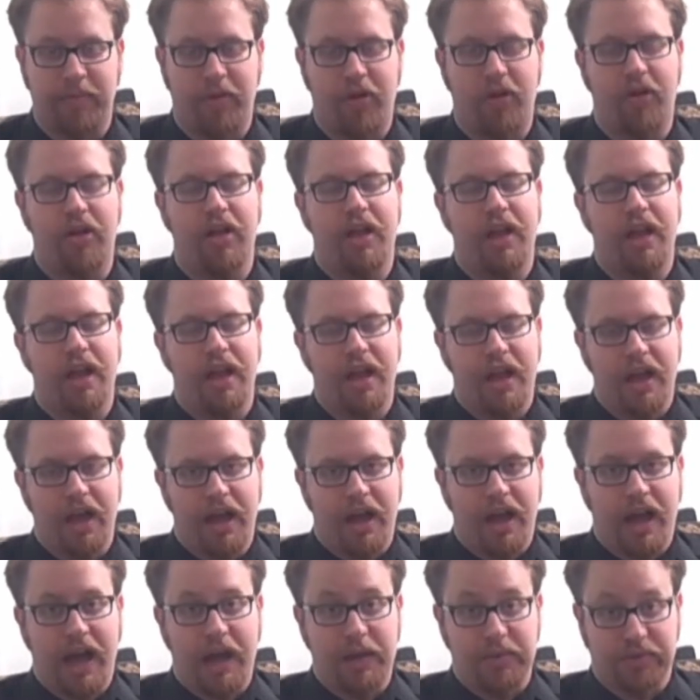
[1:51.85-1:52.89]
mall,
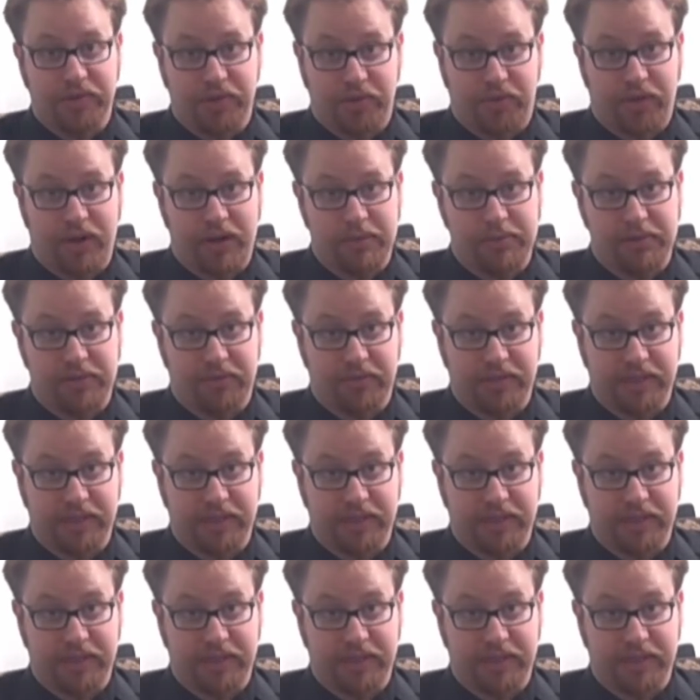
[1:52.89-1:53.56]
I was incredibly